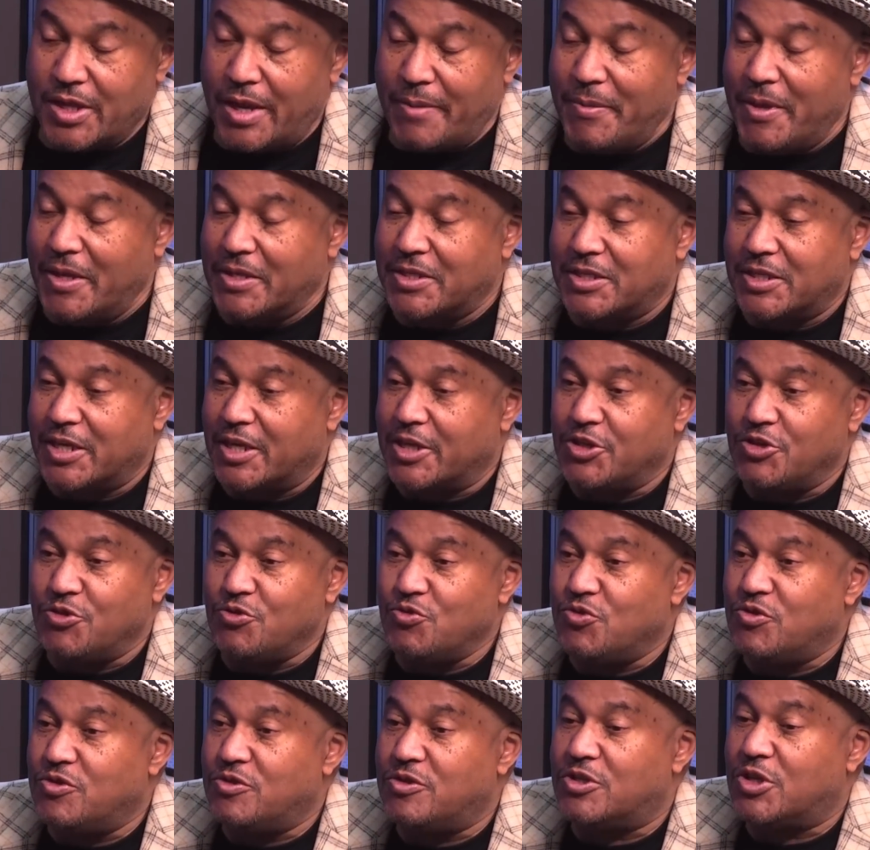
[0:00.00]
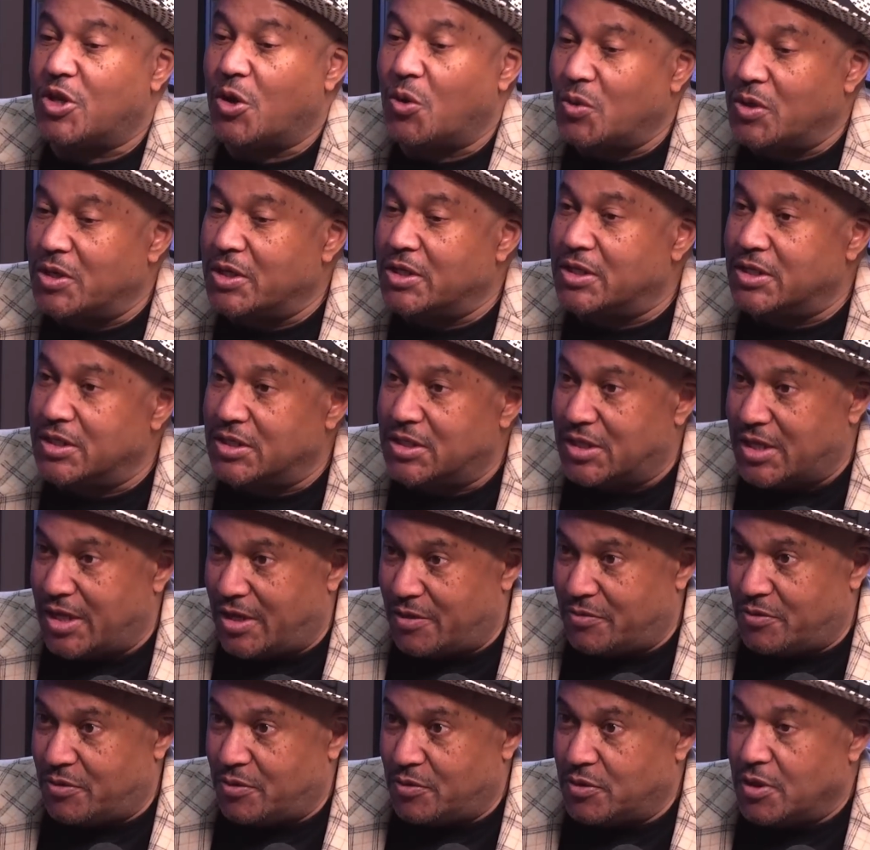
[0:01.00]
So I'm not saying you totally
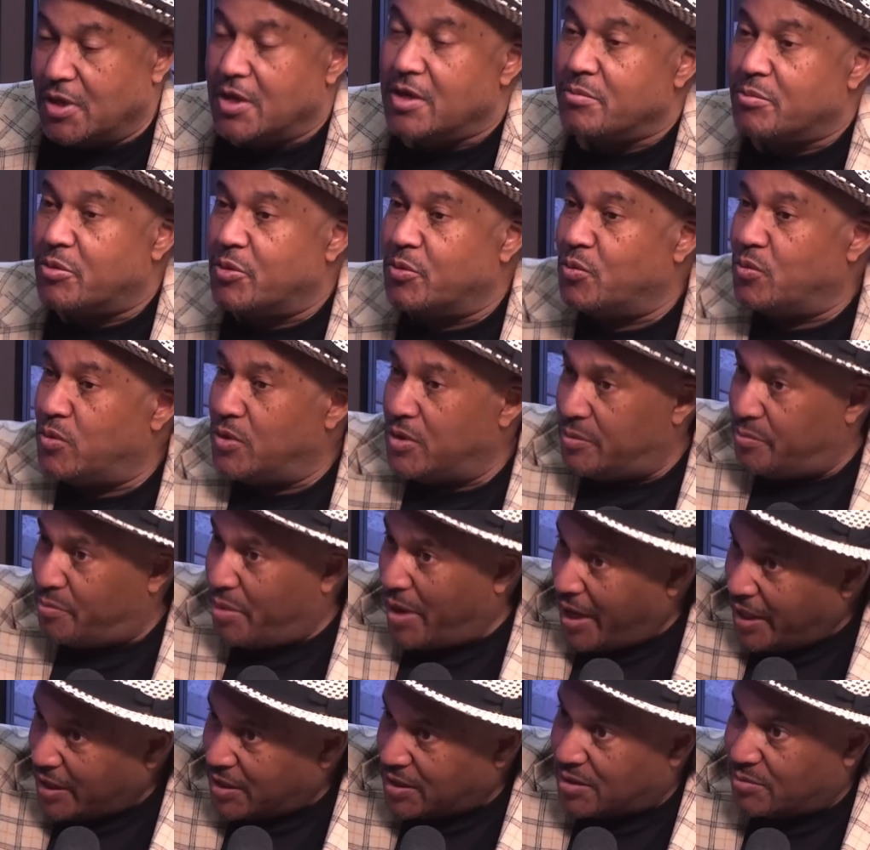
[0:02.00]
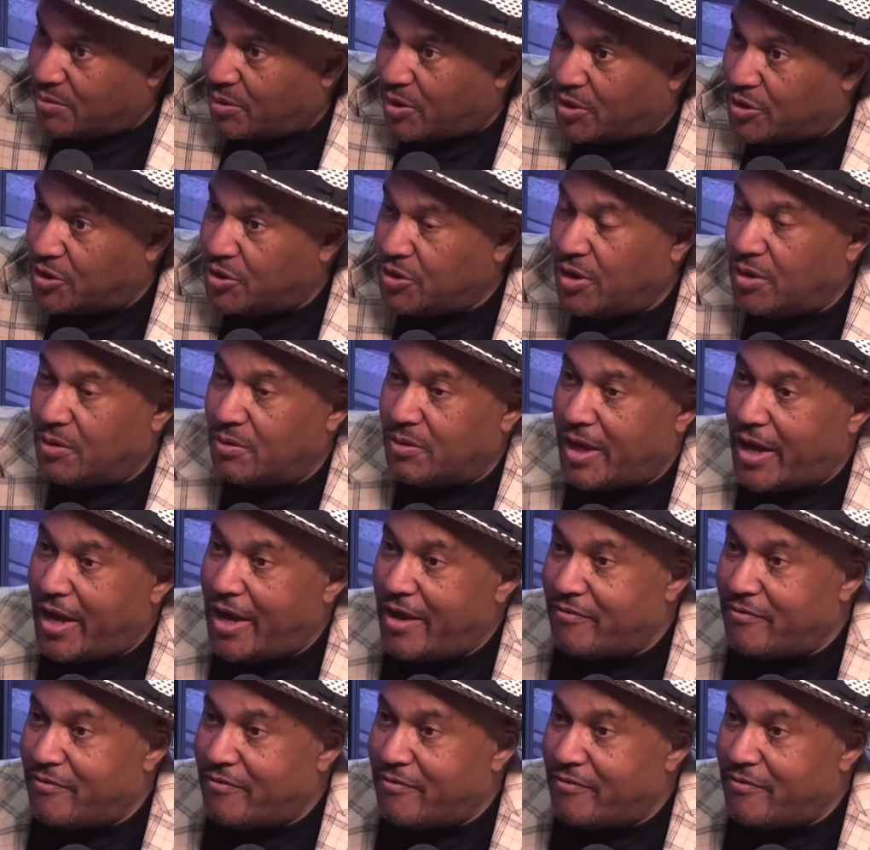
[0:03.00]
discount those. But in basketball, you don't